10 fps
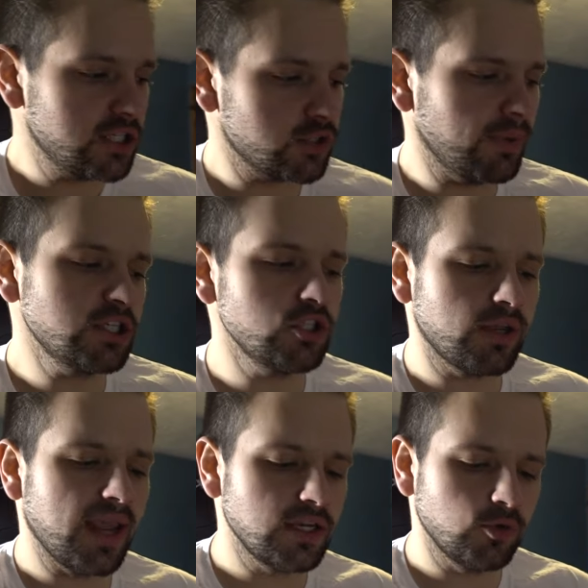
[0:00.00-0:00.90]
As much as you
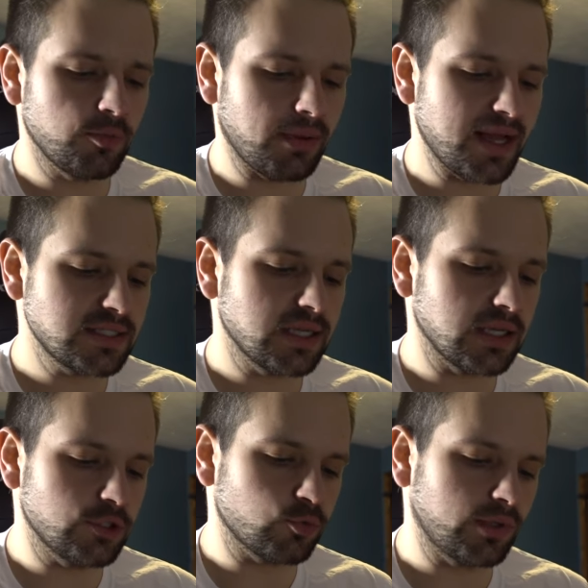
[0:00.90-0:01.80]
can do with
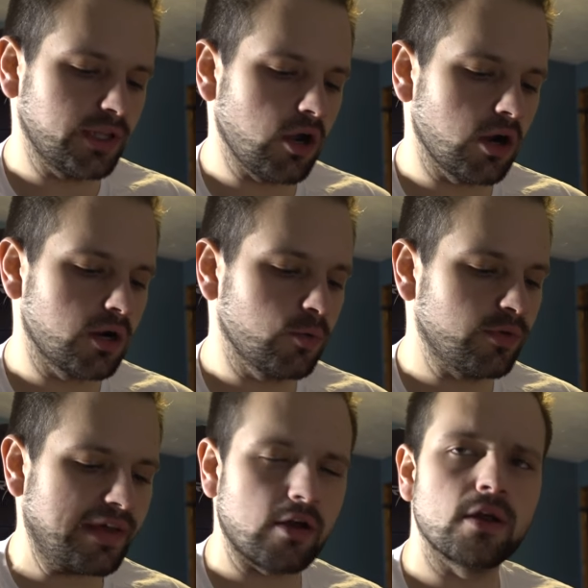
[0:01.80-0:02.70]
plastic, it's really hard
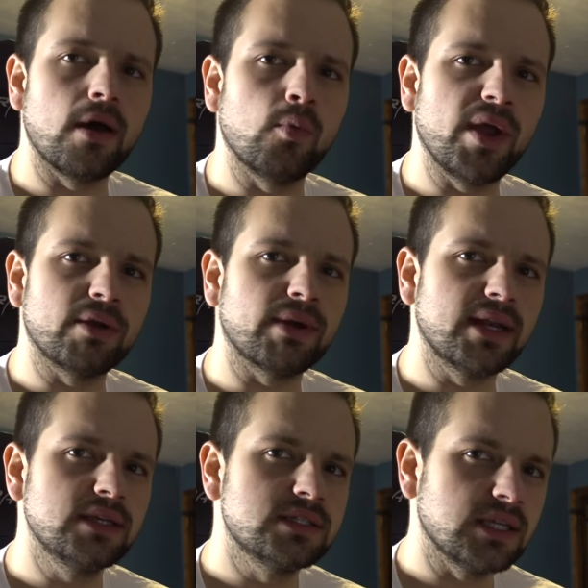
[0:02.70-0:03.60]
without a weight
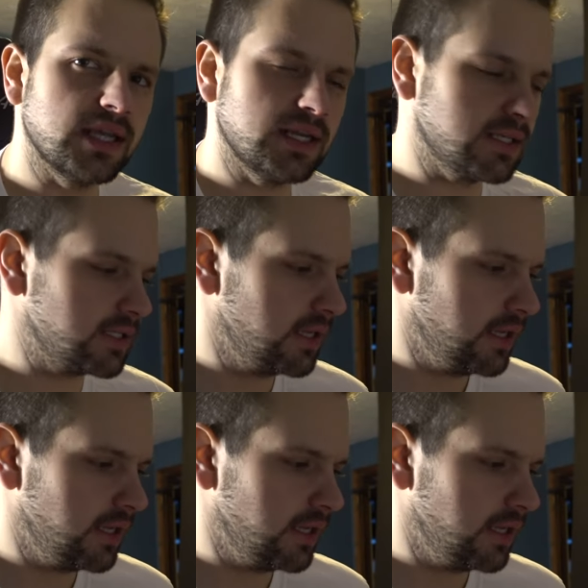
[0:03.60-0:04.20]
ring to get it